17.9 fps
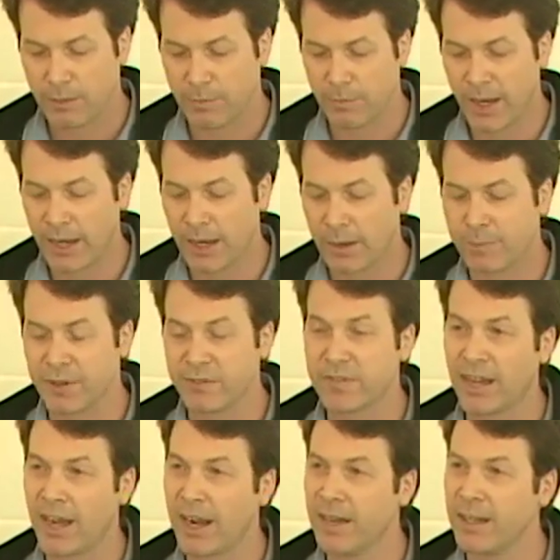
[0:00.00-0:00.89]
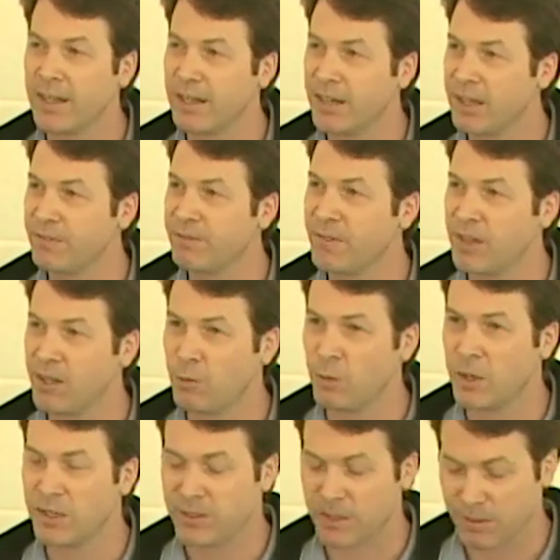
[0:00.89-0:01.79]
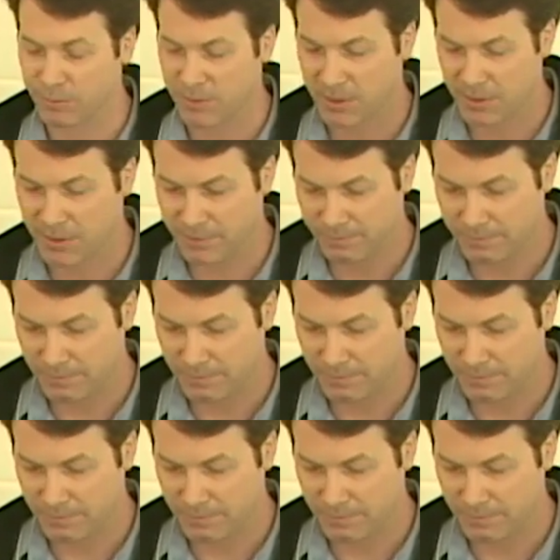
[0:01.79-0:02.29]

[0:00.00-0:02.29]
made up of tiny and infinite wisdoms.